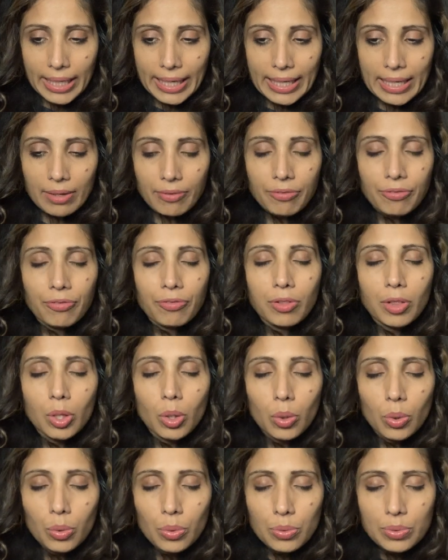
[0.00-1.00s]
in a
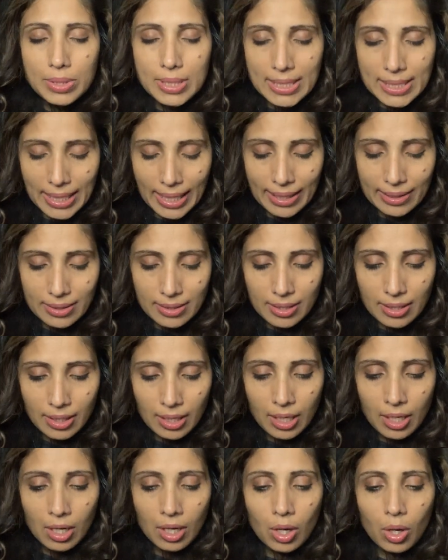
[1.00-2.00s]
flow state
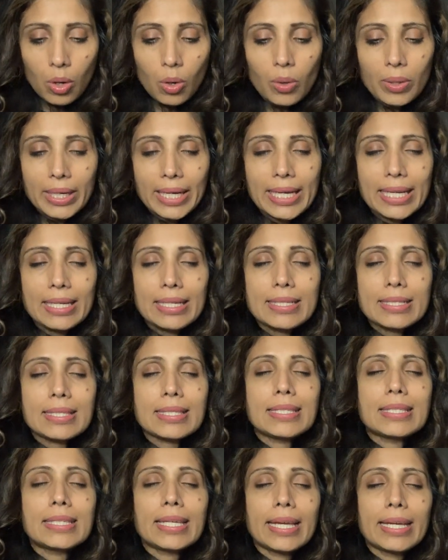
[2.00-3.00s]
or in a
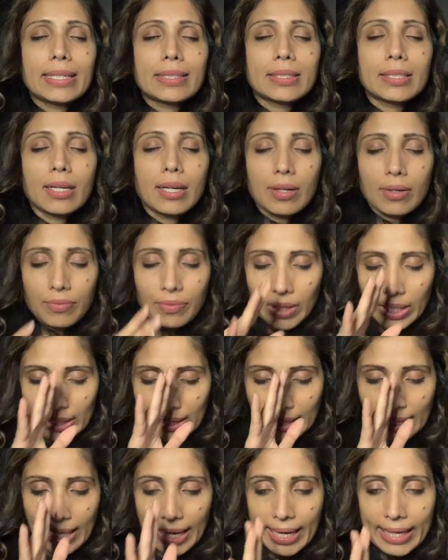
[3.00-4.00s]
state of
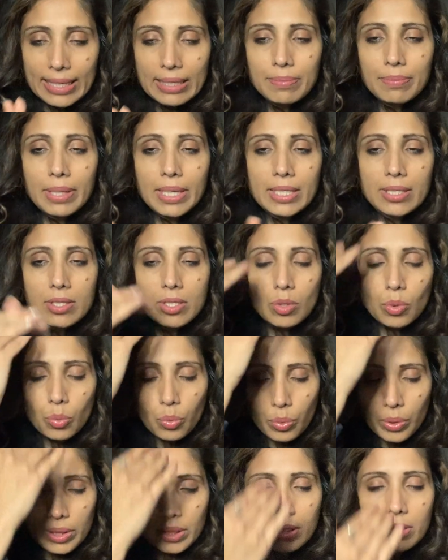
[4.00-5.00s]
alignment
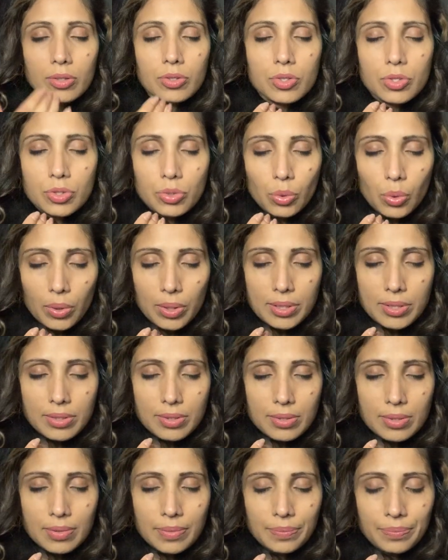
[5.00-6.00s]
with their
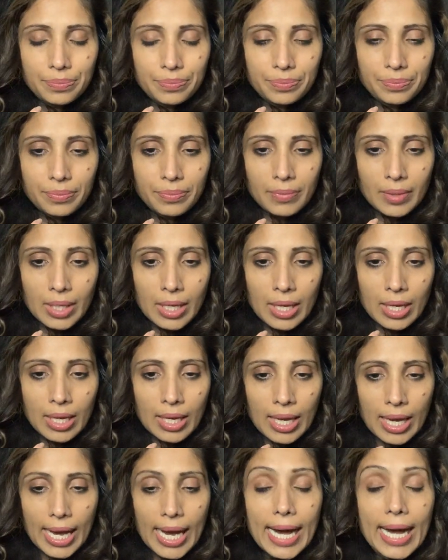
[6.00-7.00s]
source
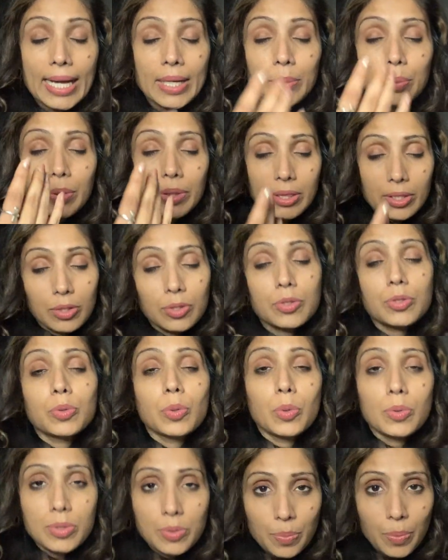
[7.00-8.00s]
and with their
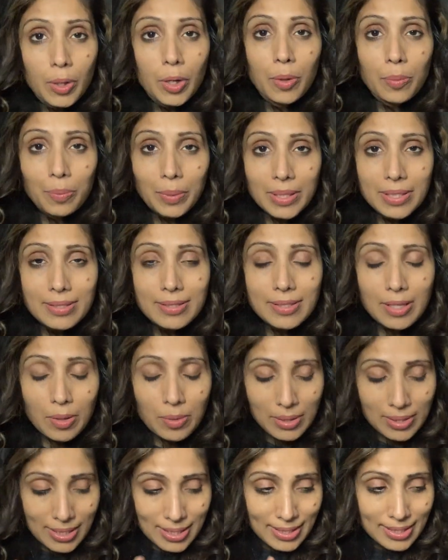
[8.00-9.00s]
soul's purpose. Now,
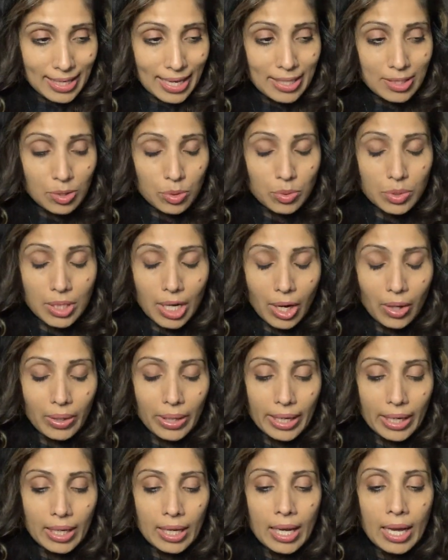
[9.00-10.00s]
this is
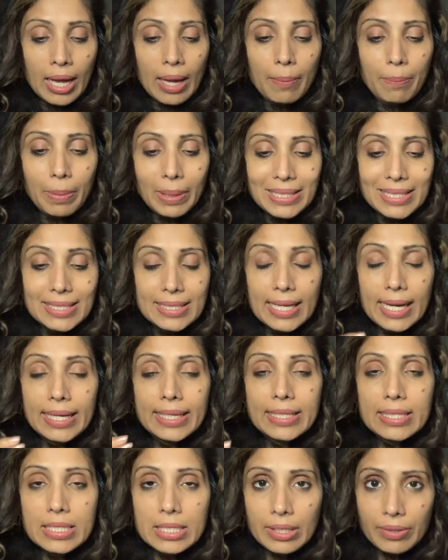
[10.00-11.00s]
esoteric, but
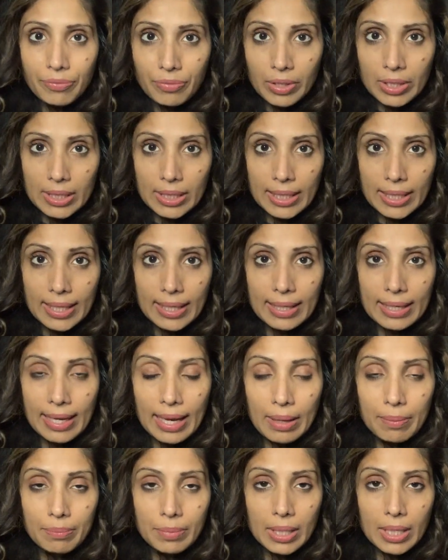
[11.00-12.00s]
scientifically it
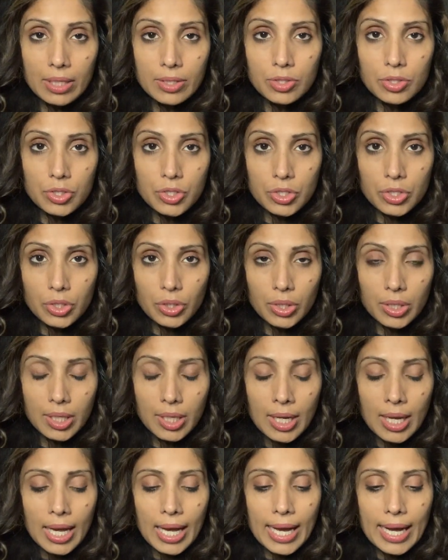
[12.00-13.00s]
can be understood
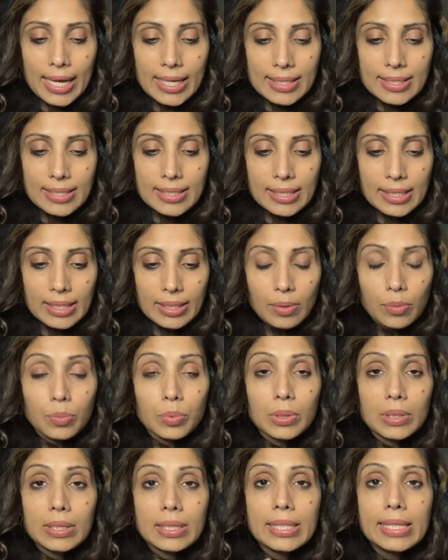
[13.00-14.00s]
as the
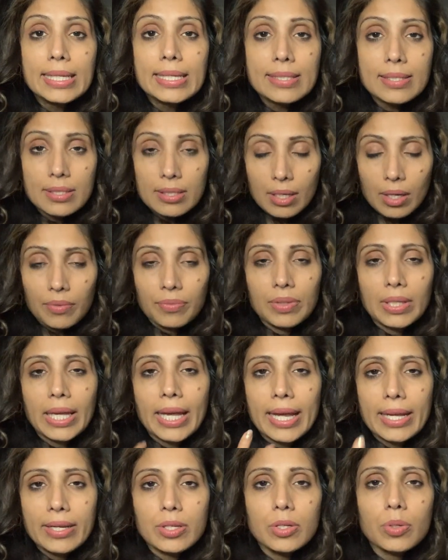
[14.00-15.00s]
release of the
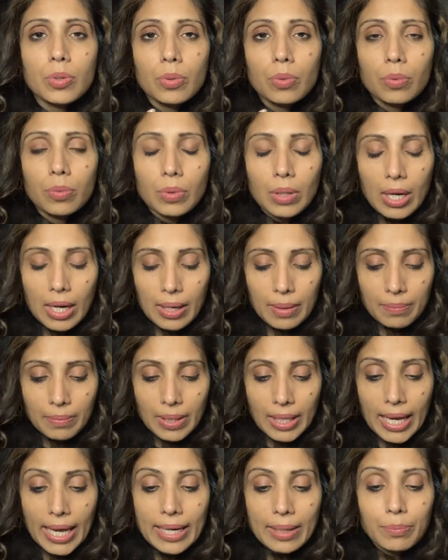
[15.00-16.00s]

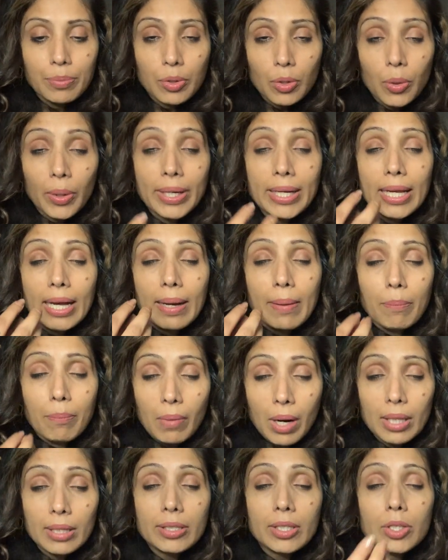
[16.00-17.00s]
endocannabinoid
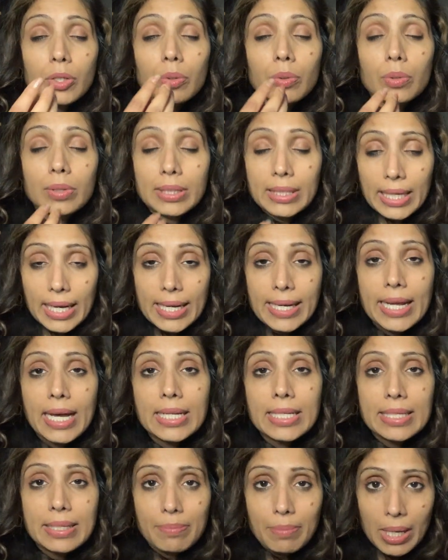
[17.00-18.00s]
molecule, the
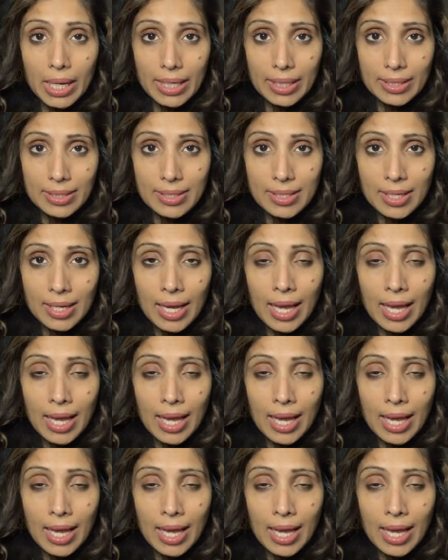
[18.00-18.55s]
anandamide,